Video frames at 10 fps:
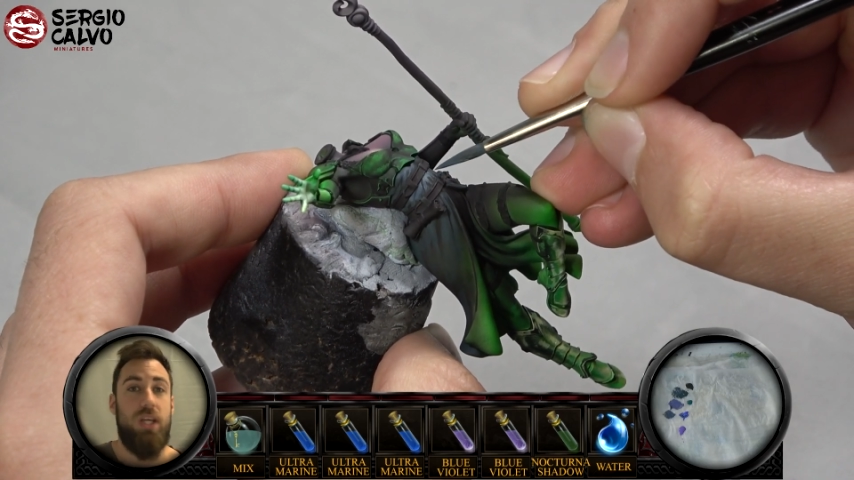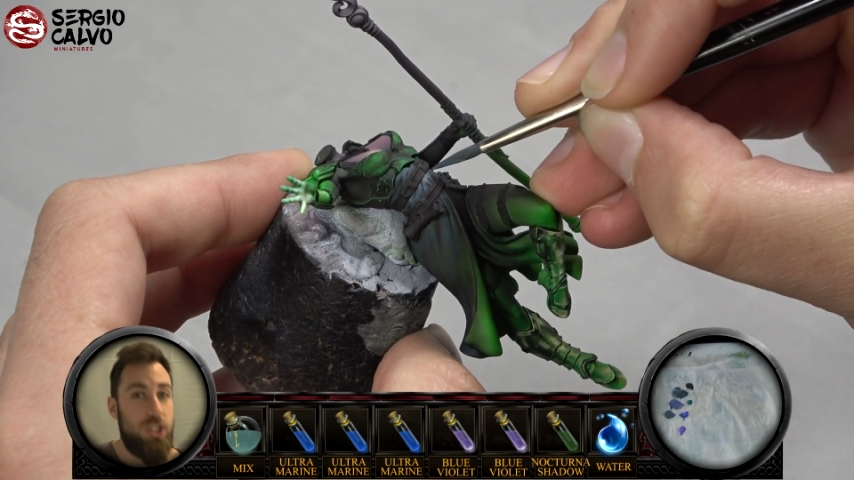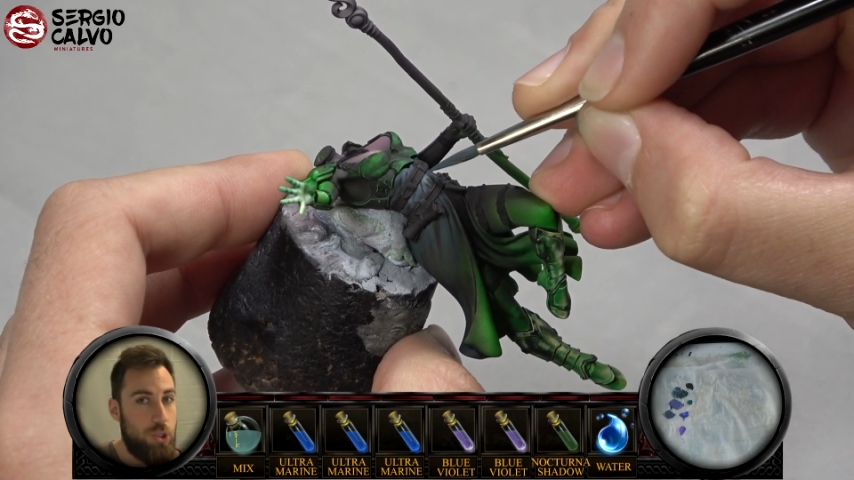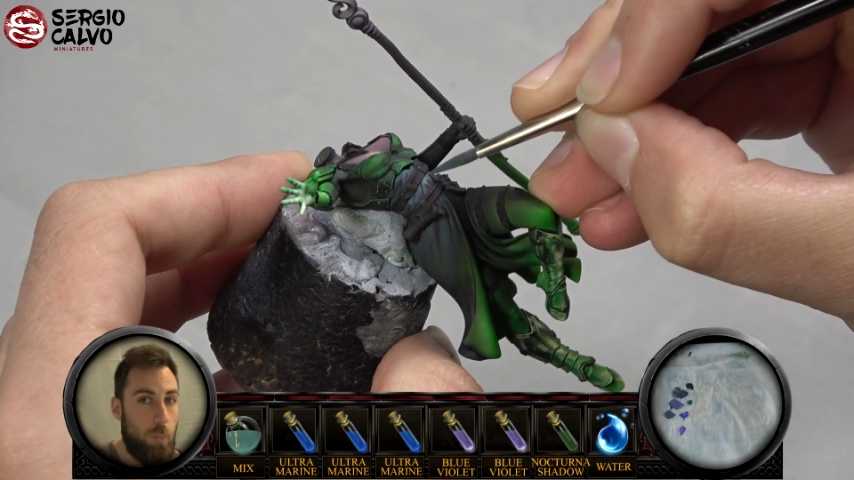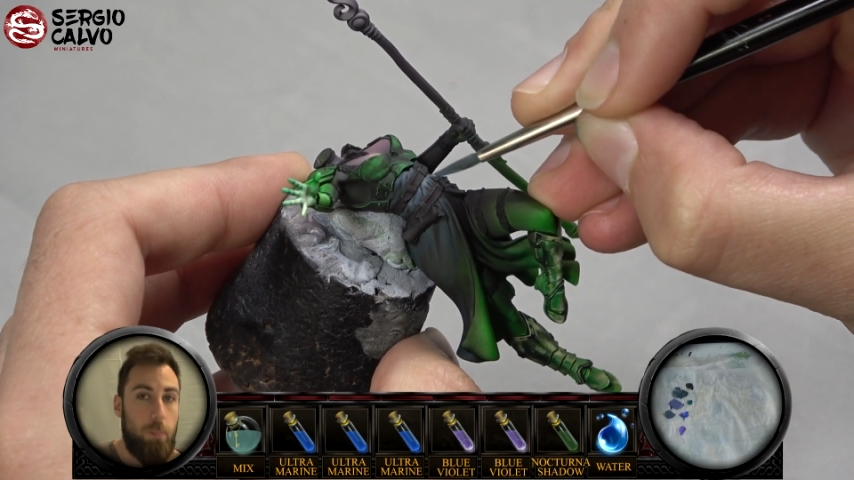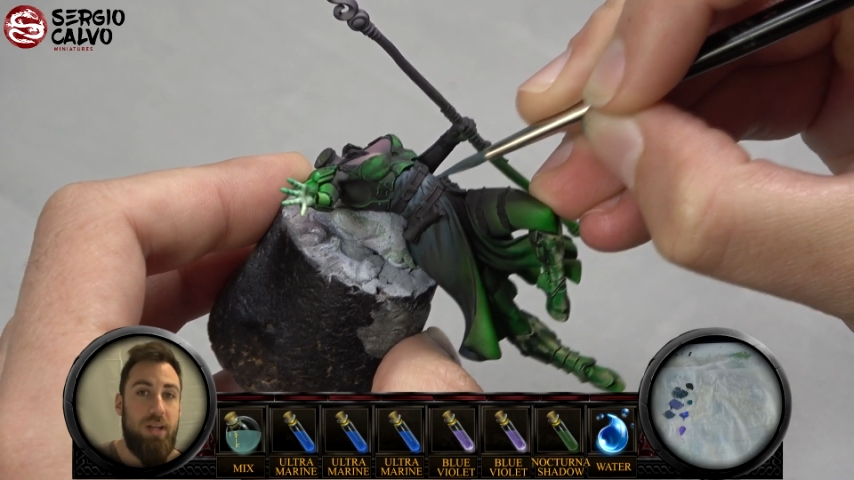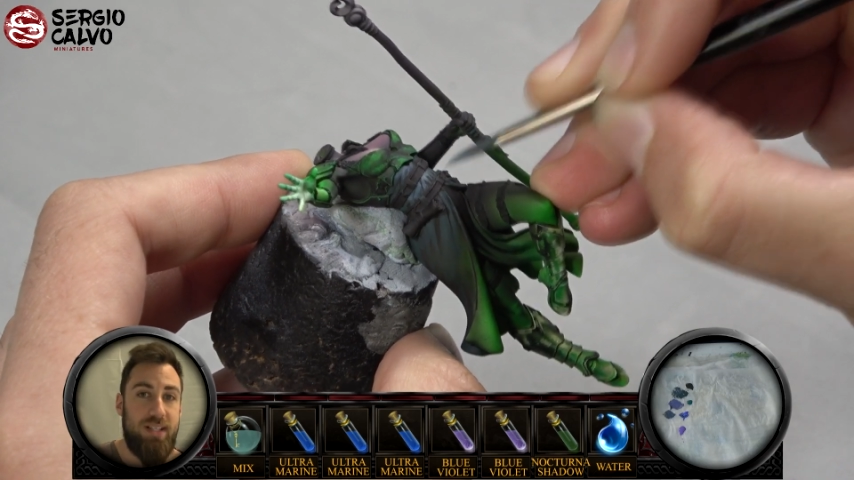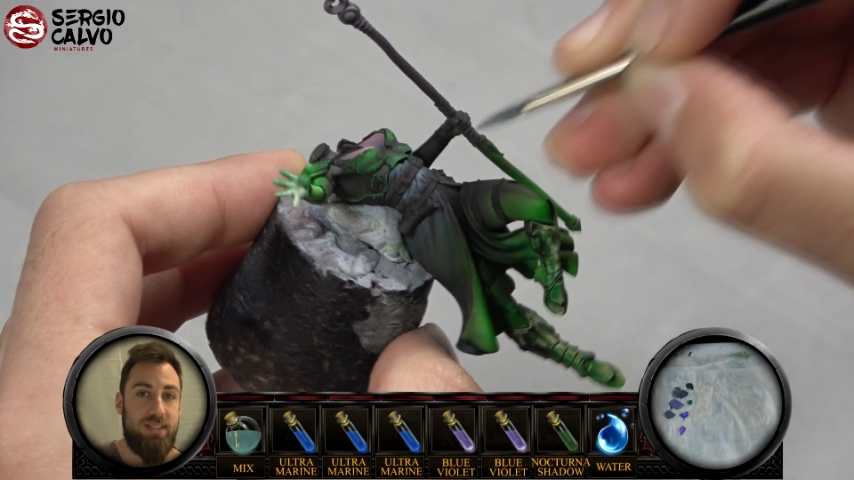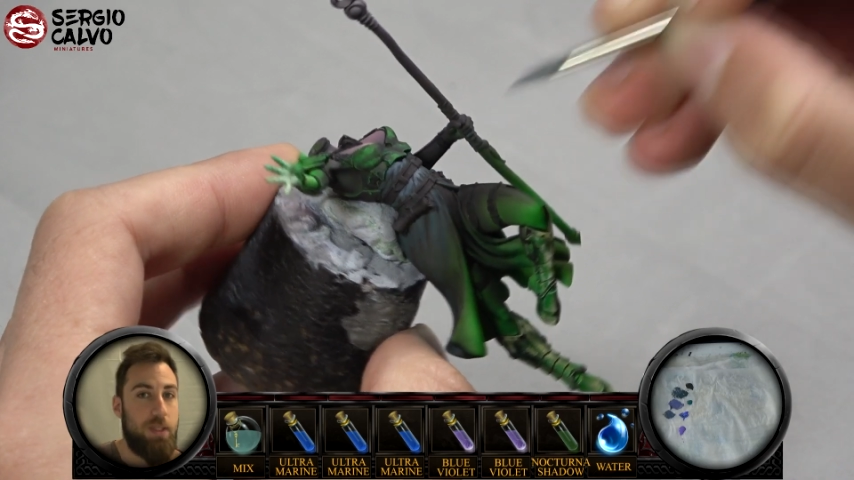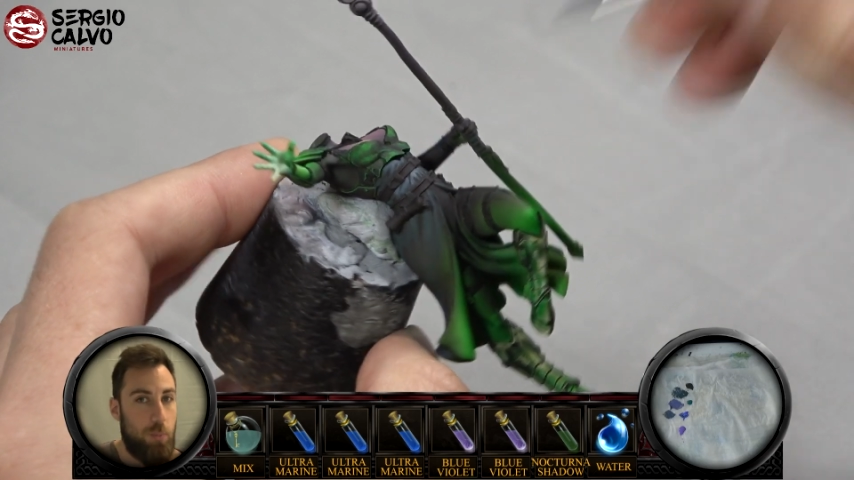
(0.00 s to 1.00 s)
So
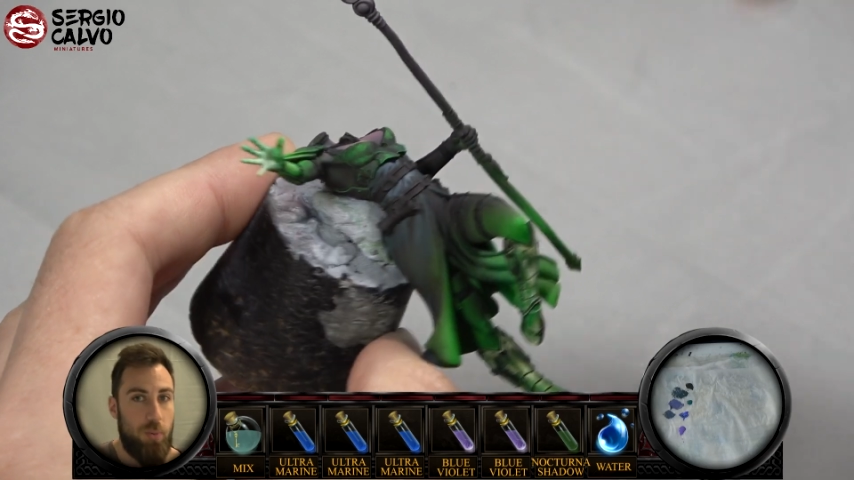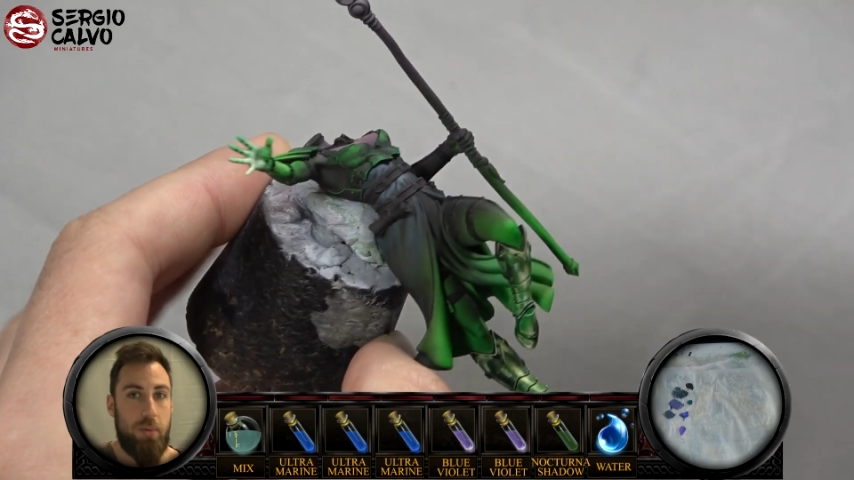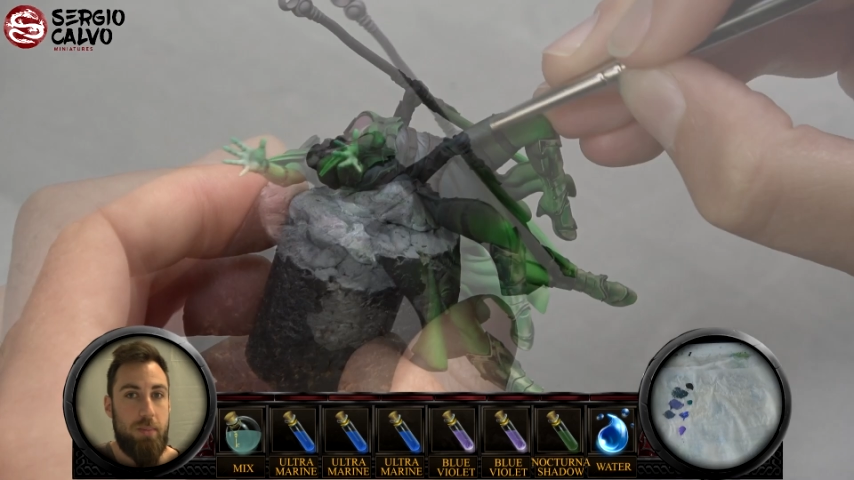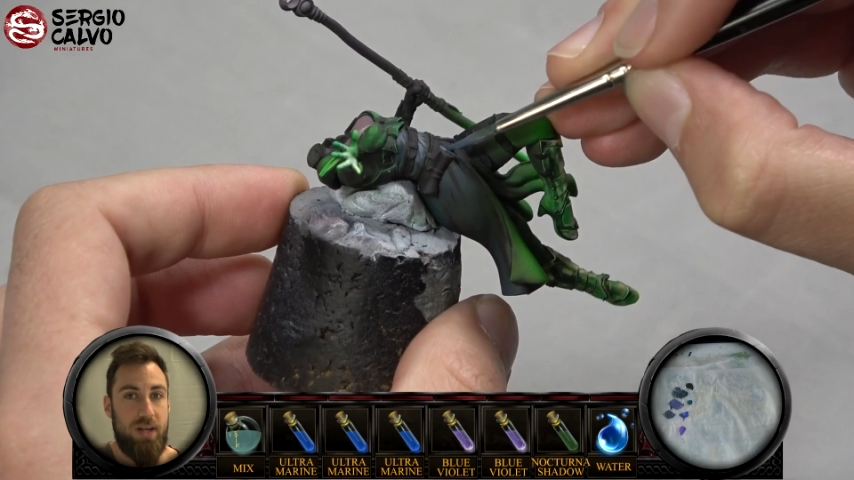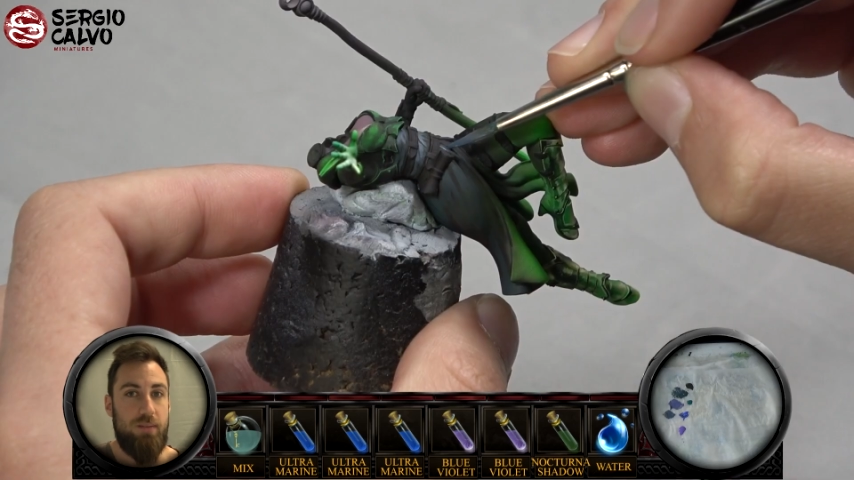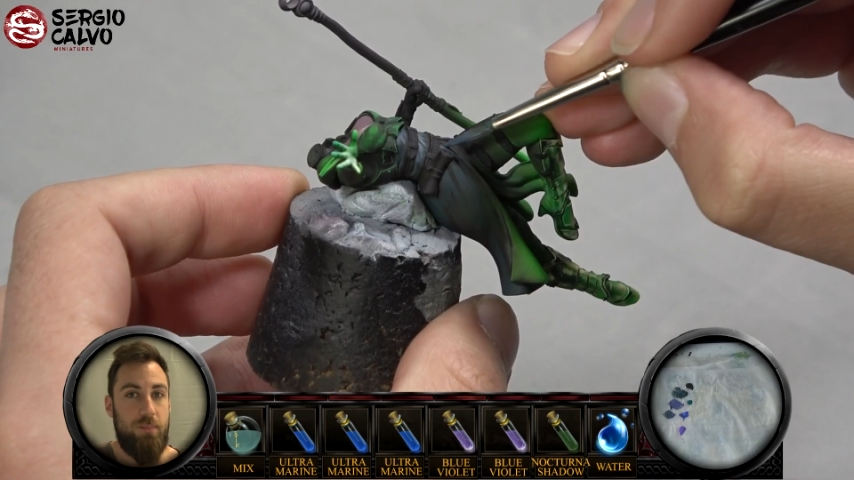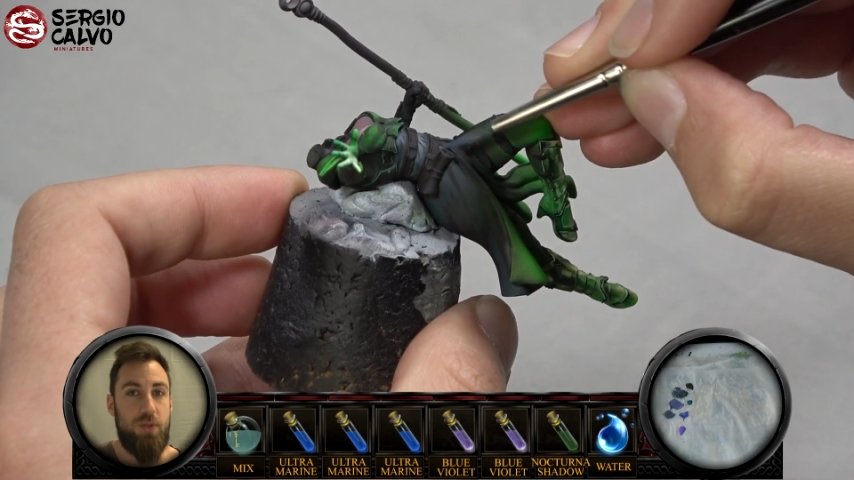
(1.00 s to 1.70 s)
please remember,